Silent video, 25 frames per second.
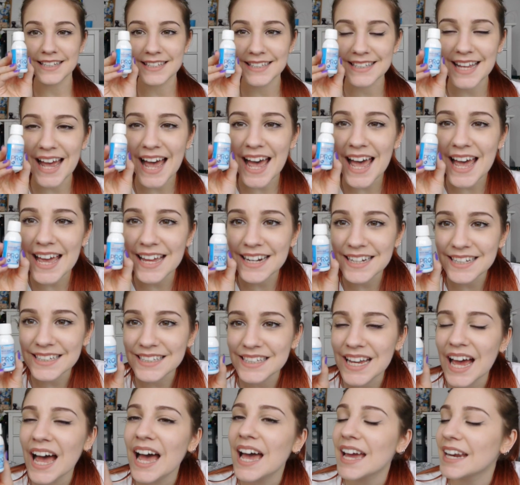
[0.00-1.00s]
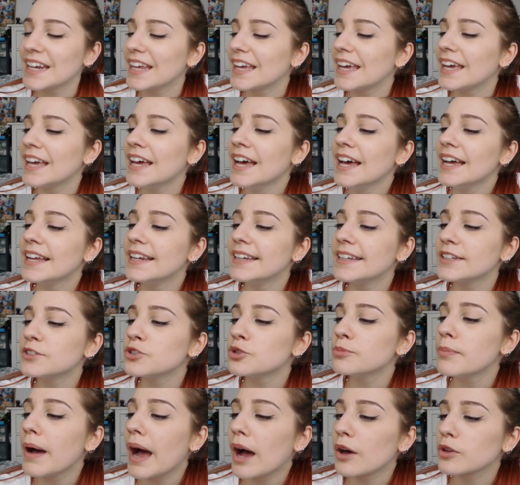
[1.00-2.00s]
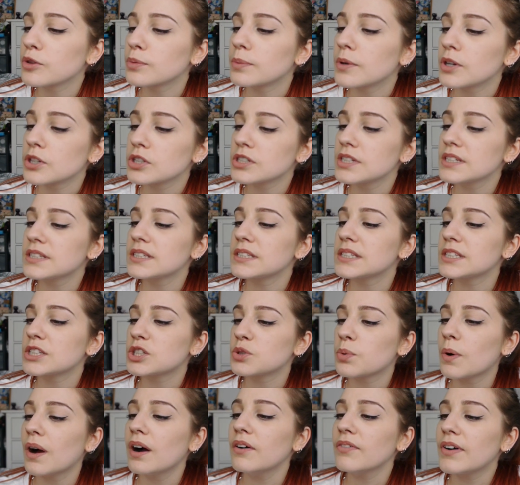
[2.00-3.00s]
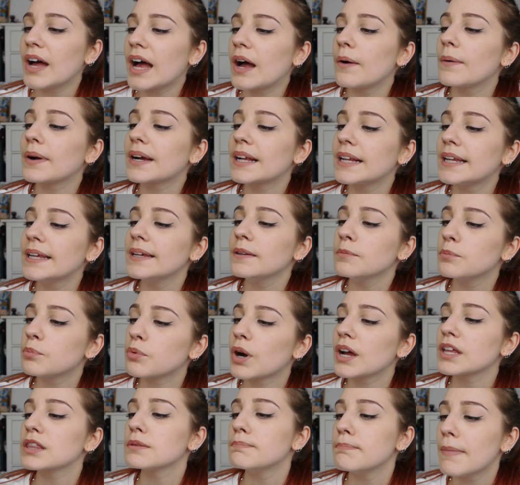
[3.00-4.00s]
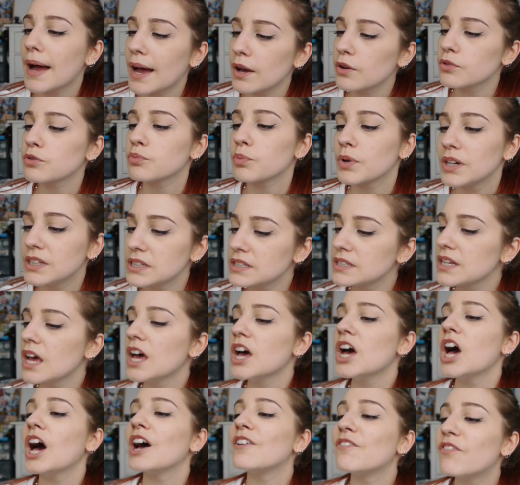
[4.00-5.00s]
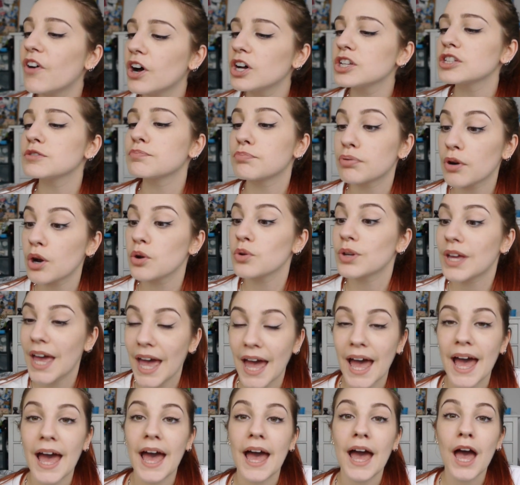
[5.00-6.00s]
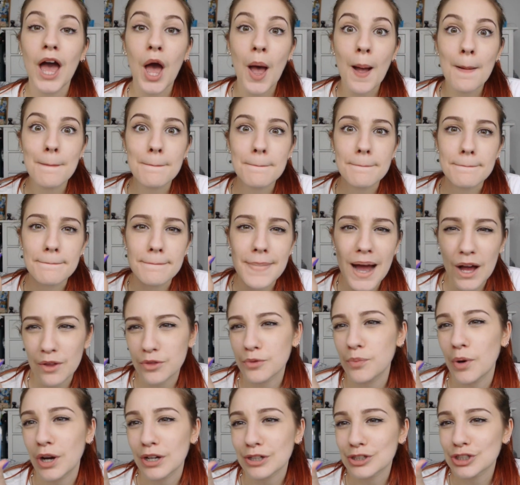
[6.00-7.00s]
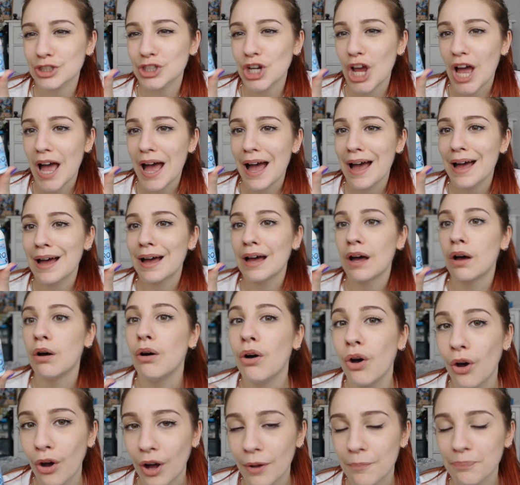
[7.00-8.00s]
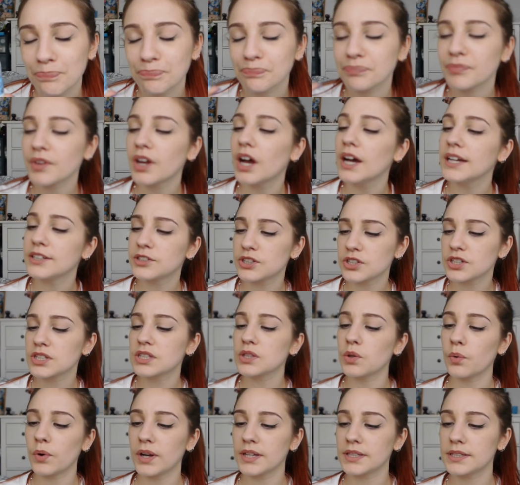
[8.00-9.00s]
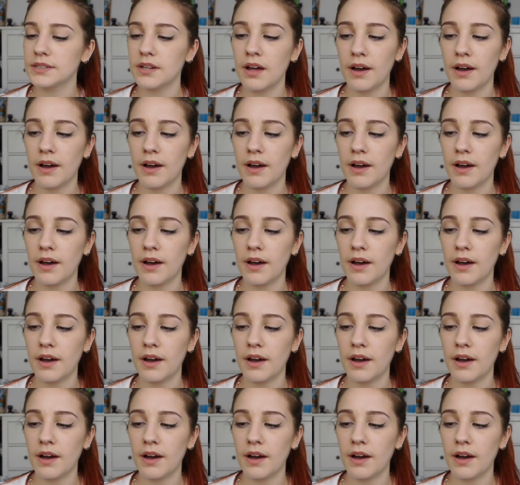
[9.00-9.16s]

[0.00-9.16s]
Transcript: this tiny, tiny little mouthwash. This is a 12-hour clean breath mouth rinse advanced pro care mouthwash. I just thought it's